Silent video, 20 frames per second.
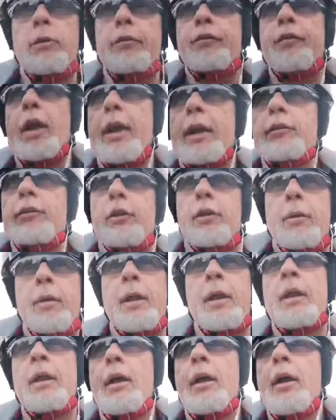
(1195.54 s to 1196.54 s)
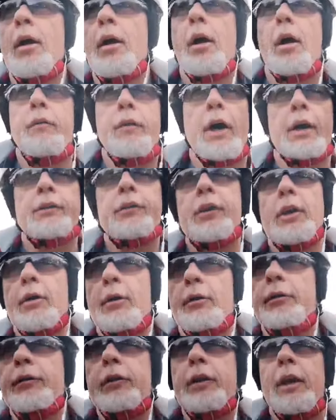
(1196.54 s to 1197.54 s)
reflection of
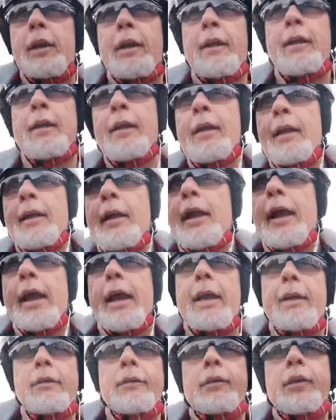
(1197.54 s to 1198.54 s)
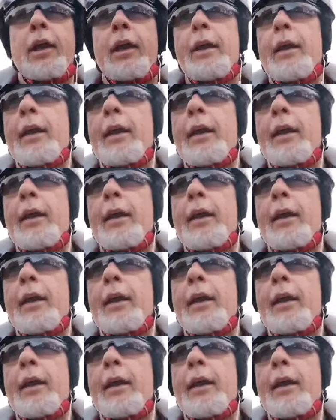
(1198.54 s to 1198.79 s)
ourselves. And,